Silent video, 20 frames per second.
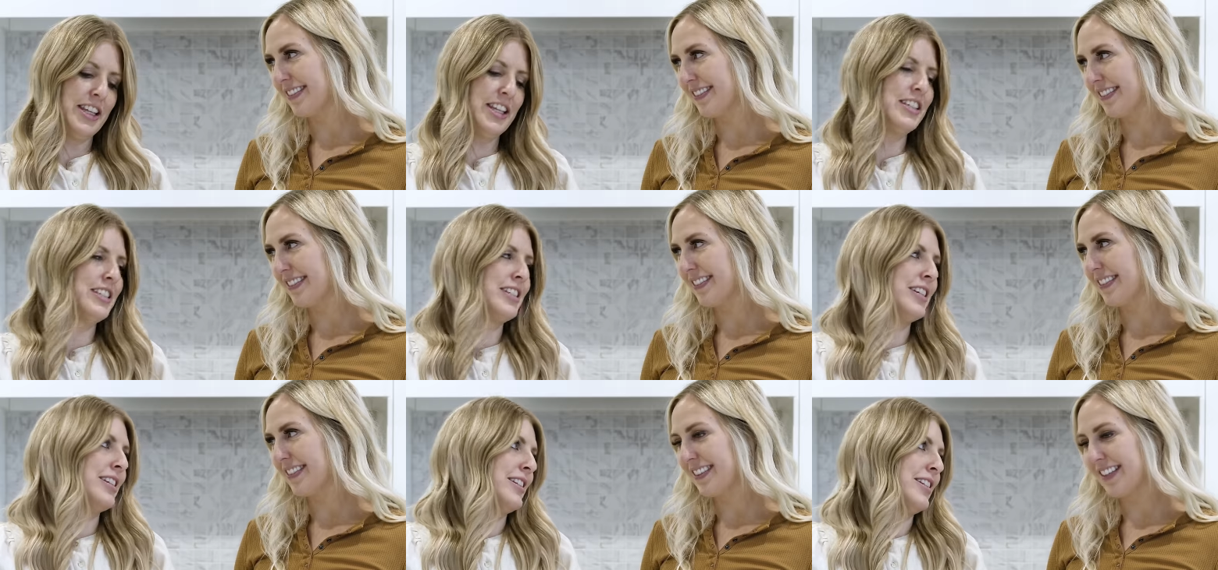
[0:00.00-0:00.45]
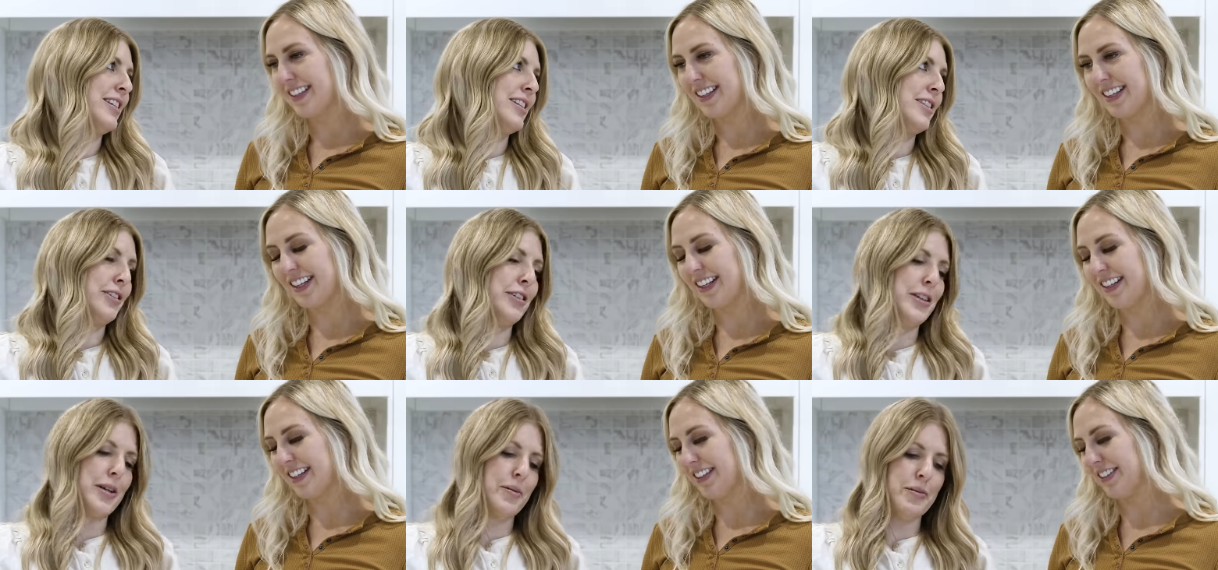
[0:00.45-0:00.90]
Speaker 1: you just
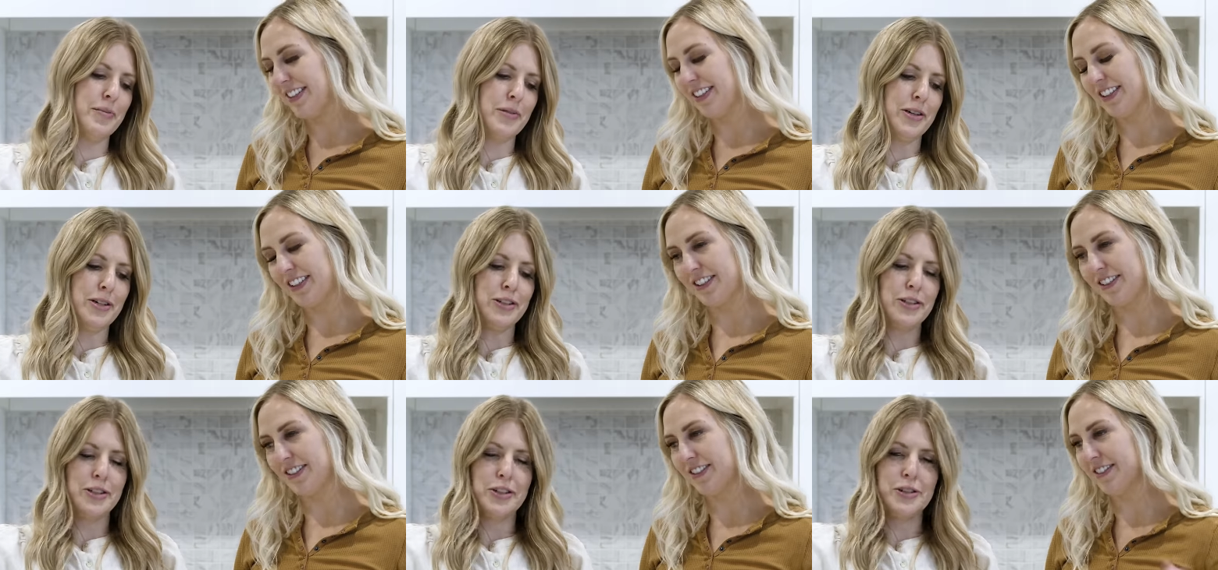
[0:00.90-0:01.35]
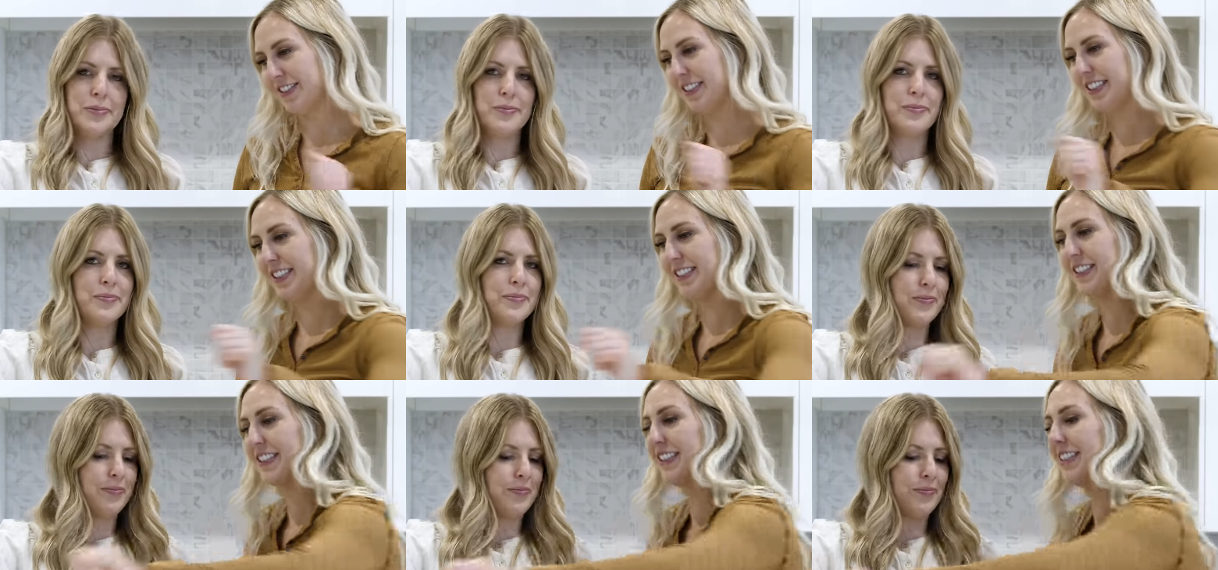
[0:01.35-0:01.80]
need the cream you of do.
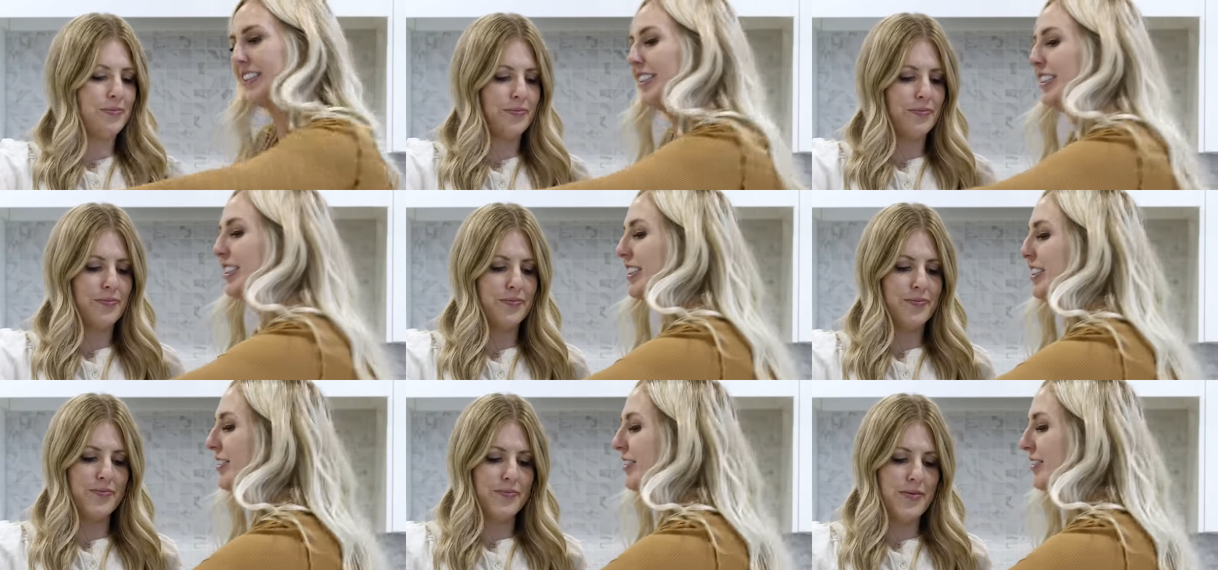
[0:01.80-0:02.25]
mushroom. You really do.